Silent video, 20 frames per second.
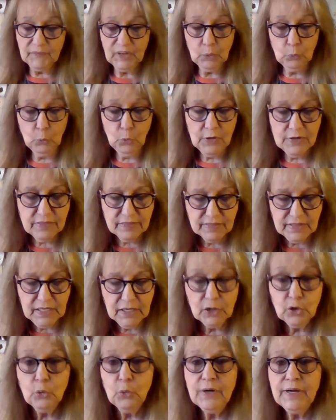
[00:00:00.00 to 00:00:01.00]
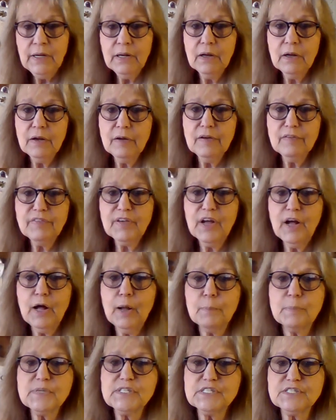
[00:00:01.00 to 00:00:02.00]
with the Queen of
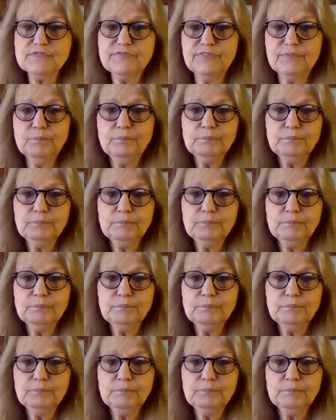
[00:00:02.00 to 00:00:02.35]
Cups.